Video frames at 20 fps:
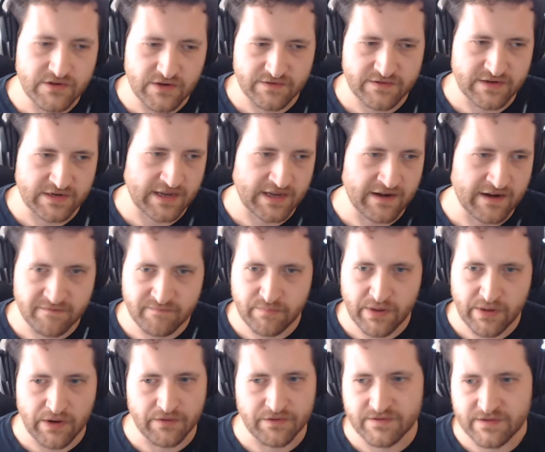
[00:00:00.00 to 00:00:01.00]
just to kind of
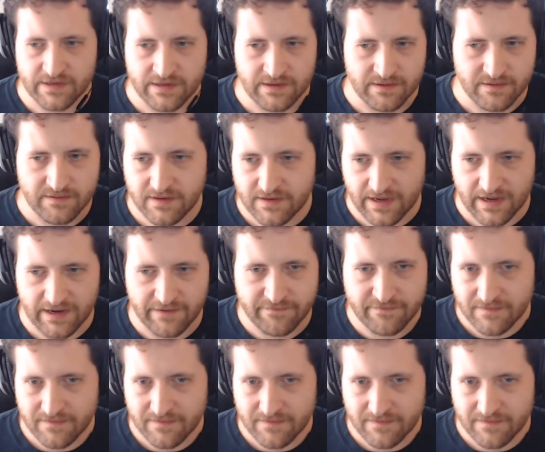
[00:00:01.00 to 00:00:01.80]
post and kind of